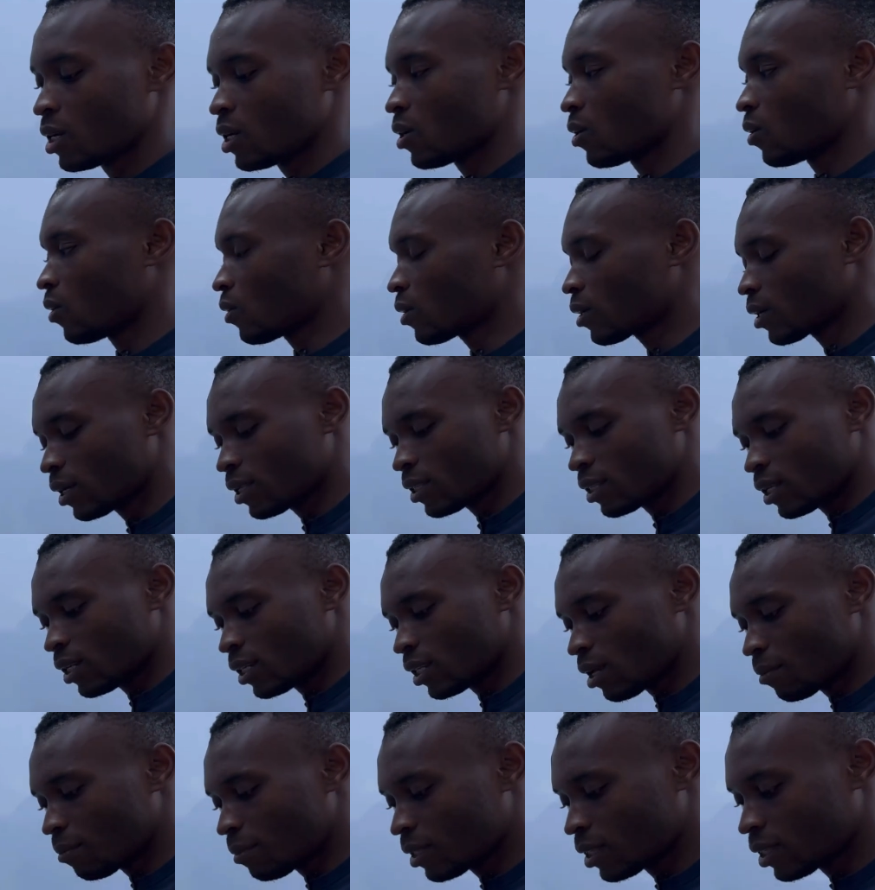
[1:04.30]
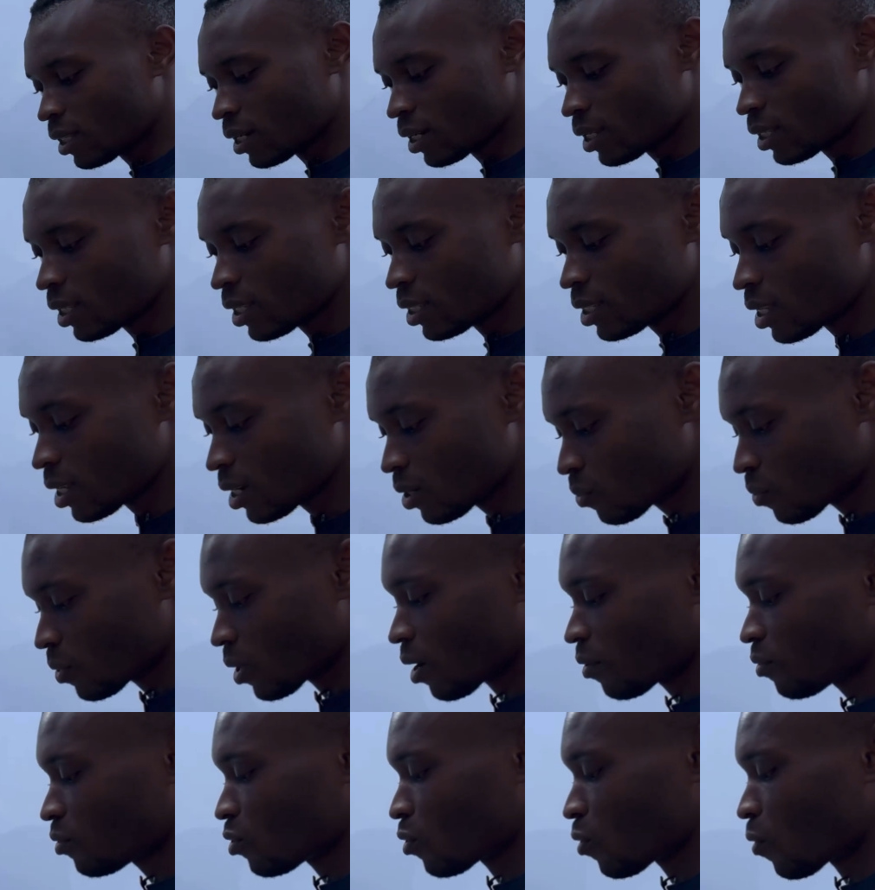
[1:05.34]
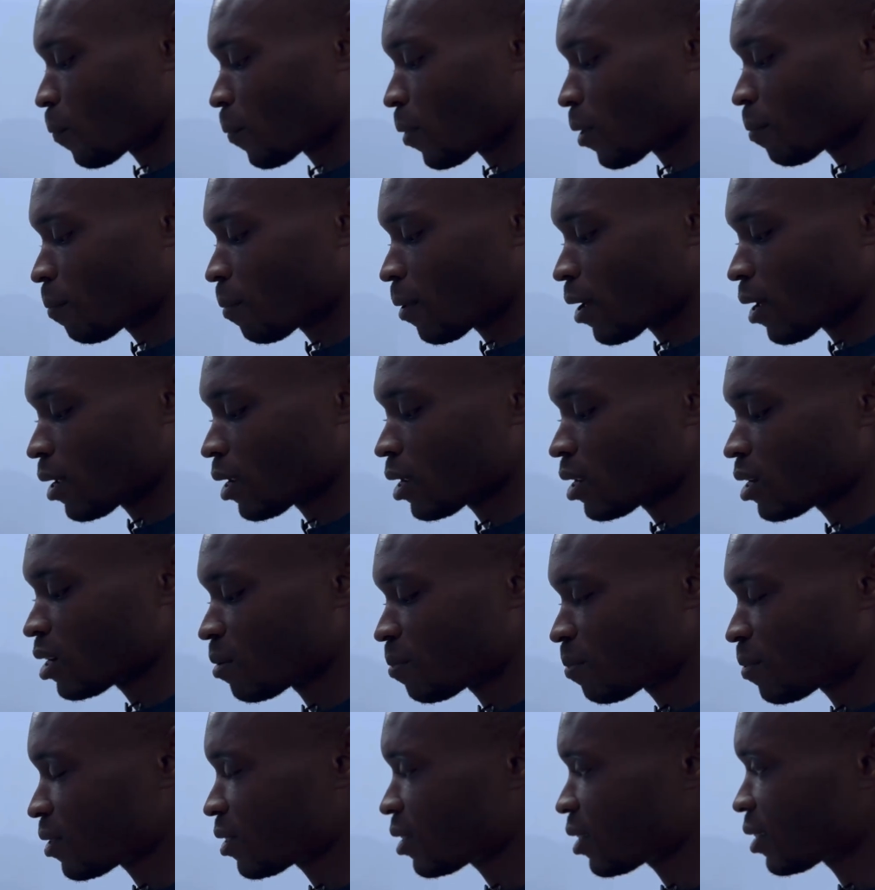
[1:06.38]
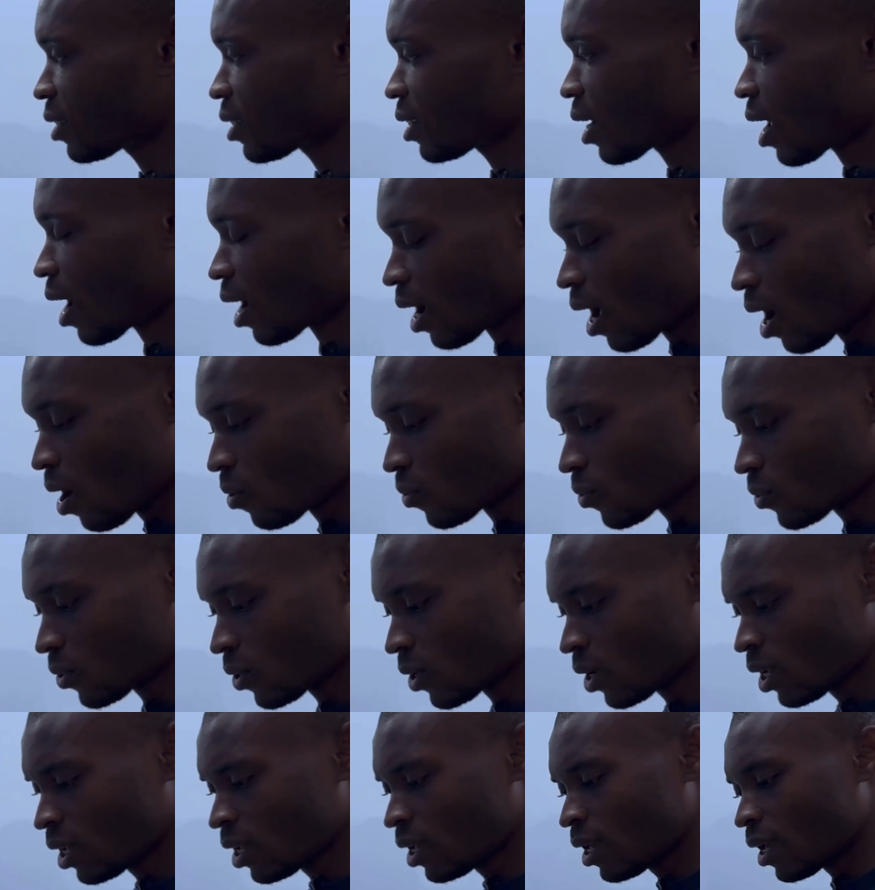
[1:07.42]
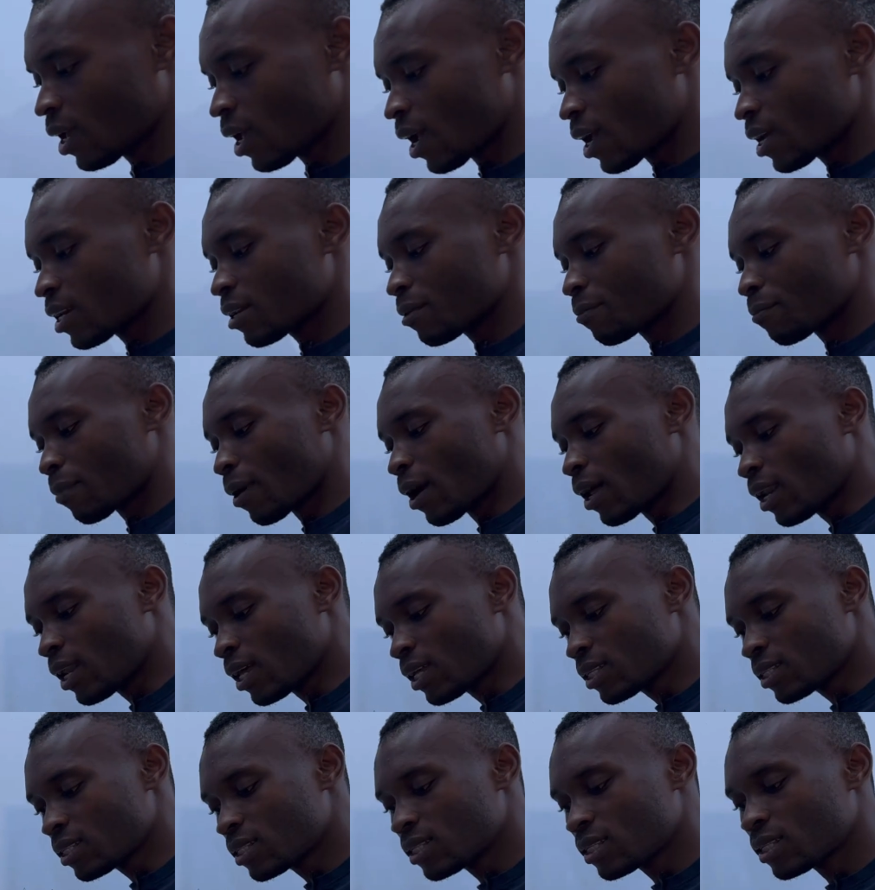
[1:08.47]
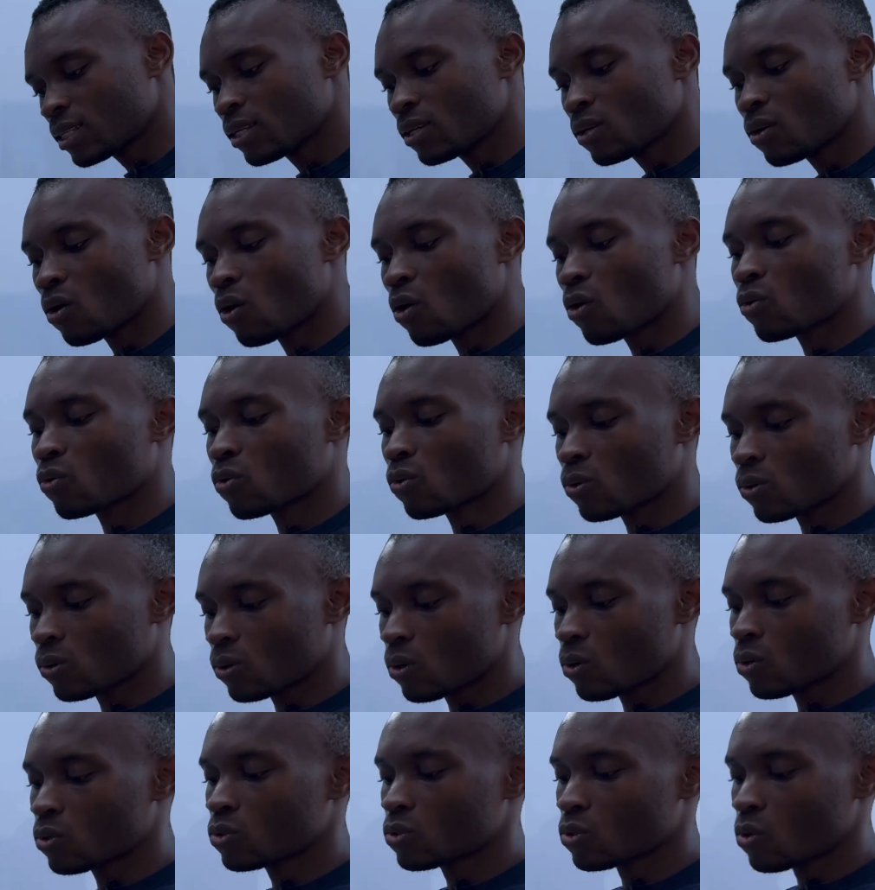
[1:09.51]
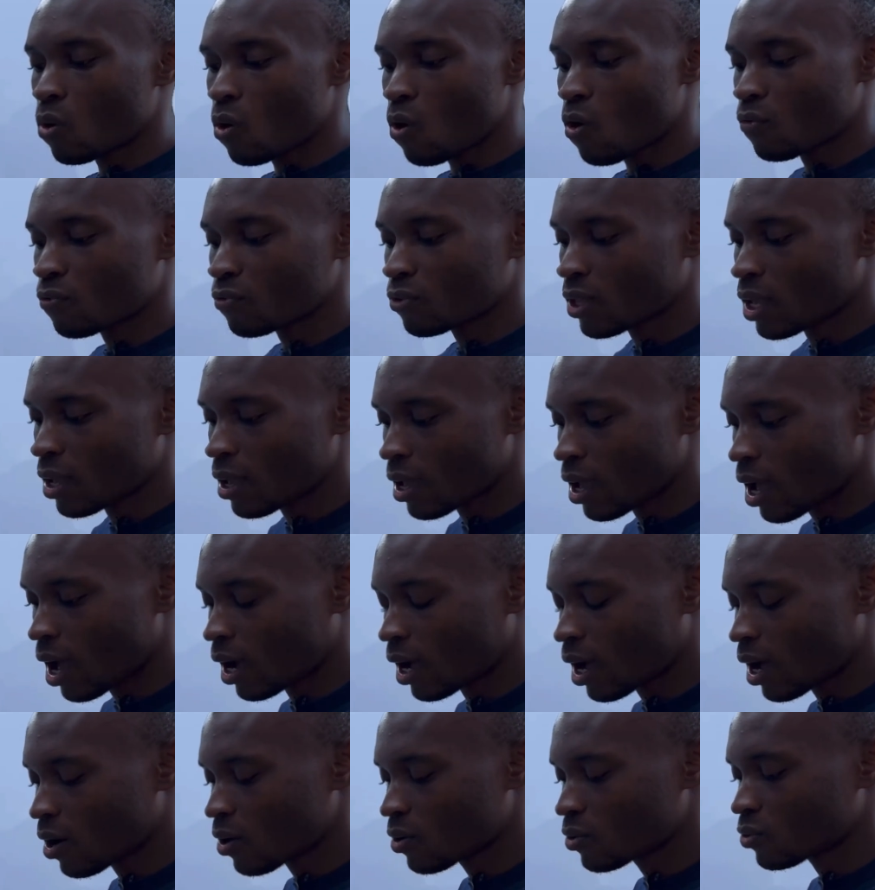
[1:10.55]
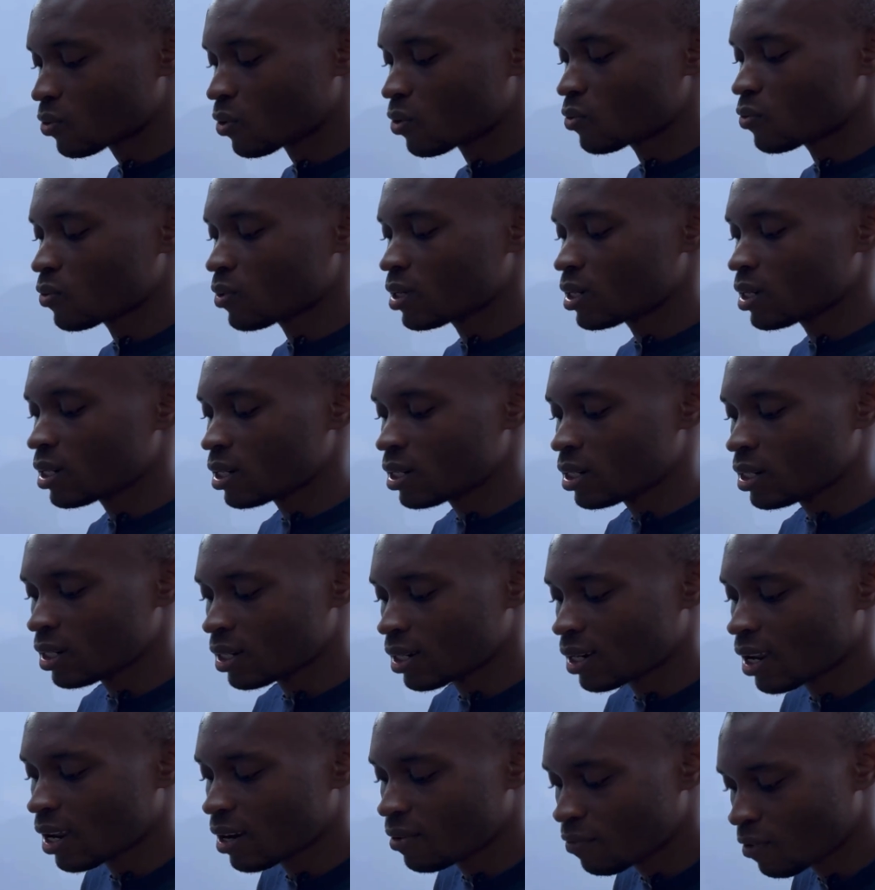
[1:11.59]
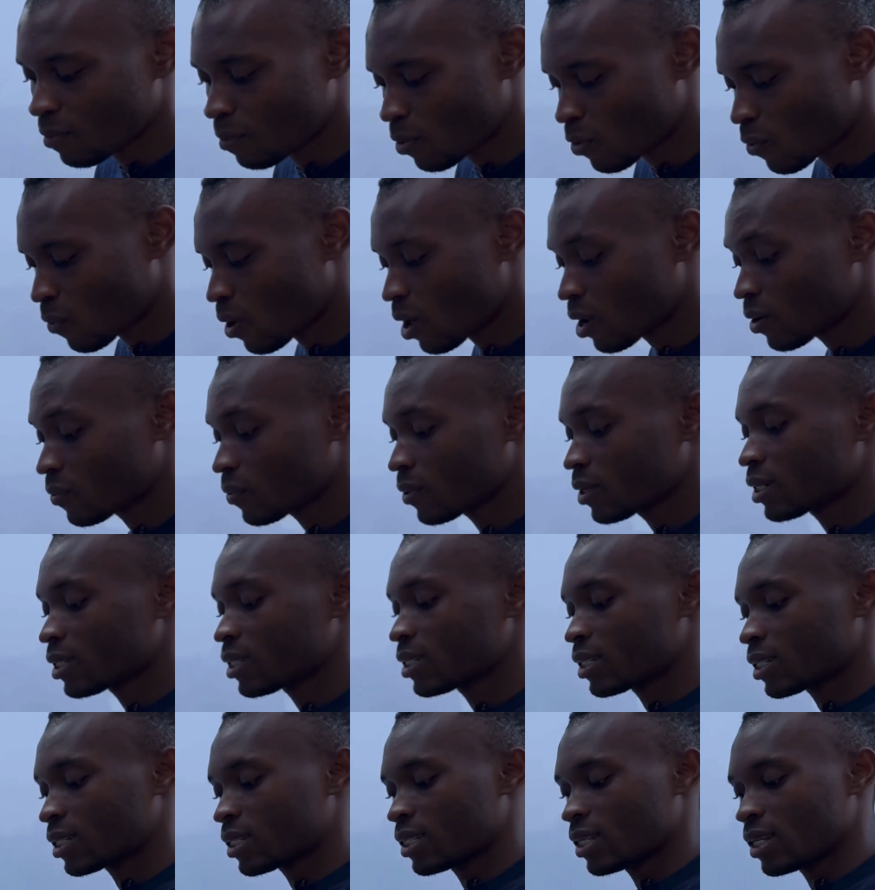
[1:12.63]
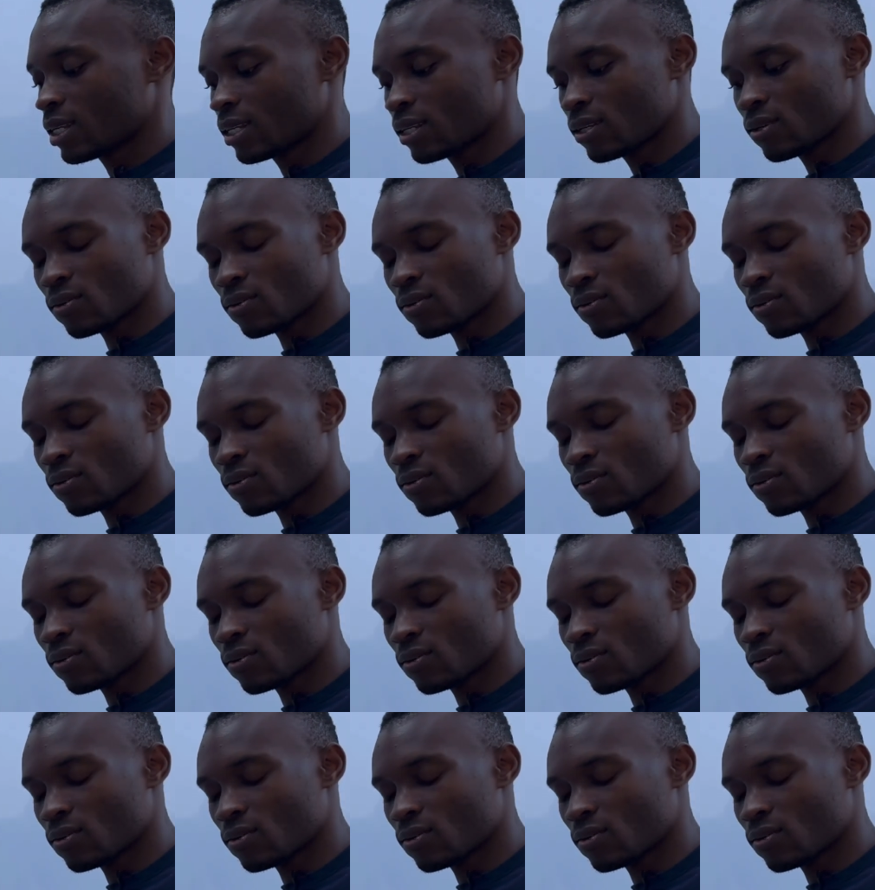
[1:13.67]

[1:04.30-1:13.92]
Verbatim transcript: Okay, then number three, they said we have to prepare depreciation account and balance or close of the account on 29 February 2016.